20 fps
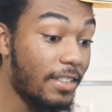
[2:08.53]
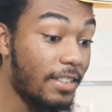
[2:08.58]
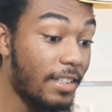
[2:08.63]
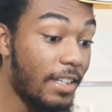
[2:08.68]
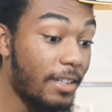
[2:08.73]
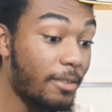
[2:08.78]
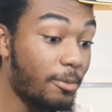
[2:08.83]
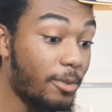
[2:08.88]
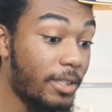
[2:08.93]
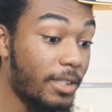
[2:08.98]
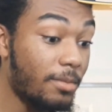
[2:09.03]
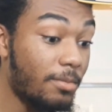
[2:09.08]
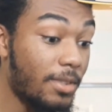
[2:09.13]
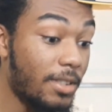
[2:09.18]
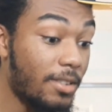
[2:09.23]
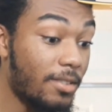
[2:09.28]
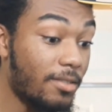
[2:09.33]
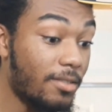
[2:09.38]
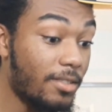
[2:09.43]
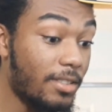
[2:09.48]
They really
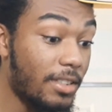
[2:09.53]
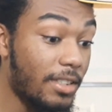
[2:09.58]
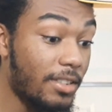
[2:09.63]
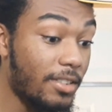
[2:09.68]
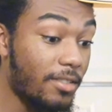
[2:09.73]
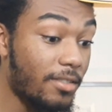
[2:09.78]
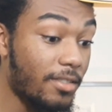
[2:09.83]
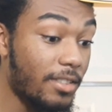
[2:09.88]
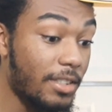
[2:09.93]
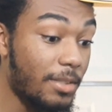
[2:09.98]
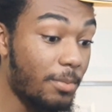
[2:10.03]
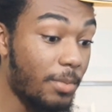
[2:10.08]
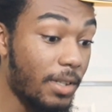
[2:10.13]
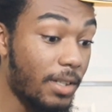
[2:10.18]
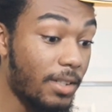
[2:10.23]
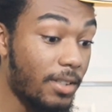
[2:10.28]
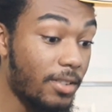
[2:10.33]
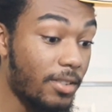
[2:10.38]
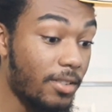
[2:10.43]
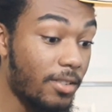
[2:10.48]
be doing this on the
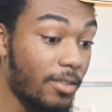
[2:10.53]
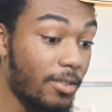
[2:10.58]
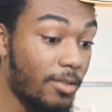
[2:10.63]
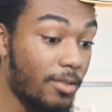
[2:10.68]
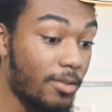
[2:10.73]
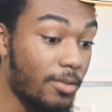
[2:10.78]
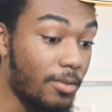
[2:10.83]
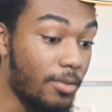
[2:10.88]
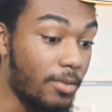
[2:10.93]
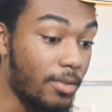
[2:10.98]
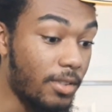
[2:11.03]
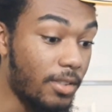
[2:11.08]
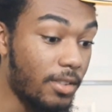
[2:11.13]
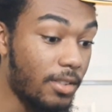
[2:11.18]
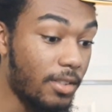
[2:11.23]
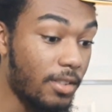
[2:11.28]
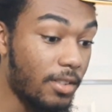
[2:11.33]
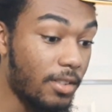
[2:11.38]
Spanish shows.